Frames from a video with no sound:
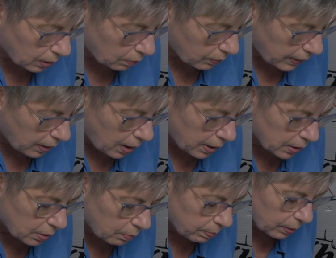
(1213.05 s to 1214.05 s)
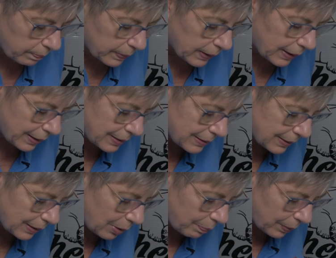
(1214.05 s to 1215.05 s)
where are you, Purpy? Here's
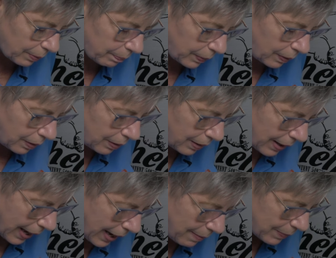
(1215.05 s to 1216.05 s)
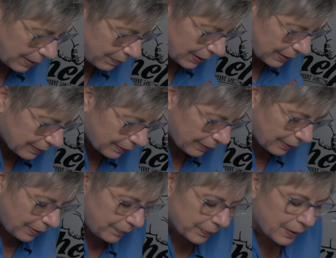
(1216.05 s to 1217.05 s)
little Purple. Hi, baby
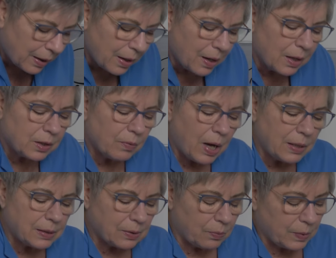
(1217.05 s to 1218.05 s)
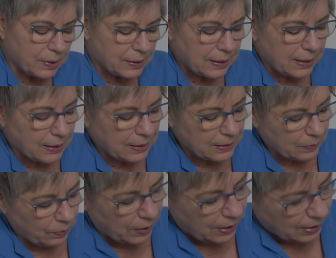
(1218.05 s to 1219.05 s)
girl. You also will see this
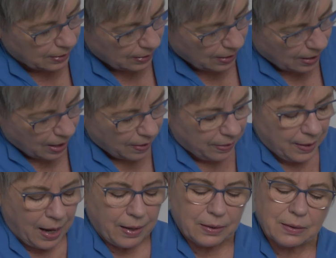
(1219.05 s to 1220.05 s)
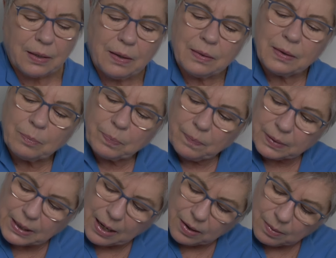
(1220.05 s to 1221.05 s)
week that the
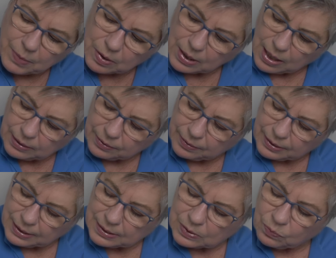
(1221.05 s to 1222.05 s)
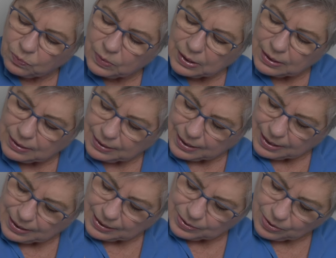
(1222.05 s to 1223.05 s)
caramel color is really
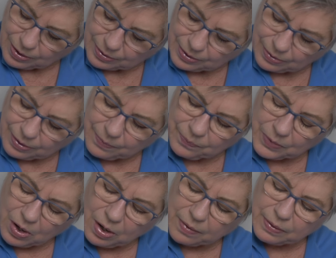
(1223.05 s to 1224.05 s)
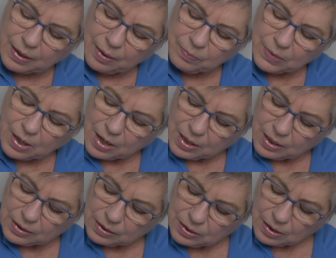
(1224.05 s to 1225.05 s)
getting darker on them,
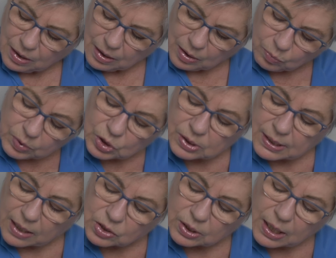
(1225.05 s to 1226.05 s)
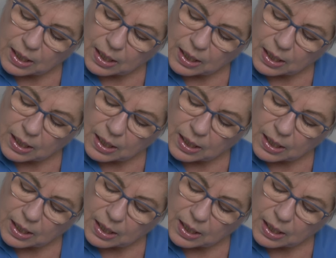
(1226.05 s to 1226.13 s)
which is actually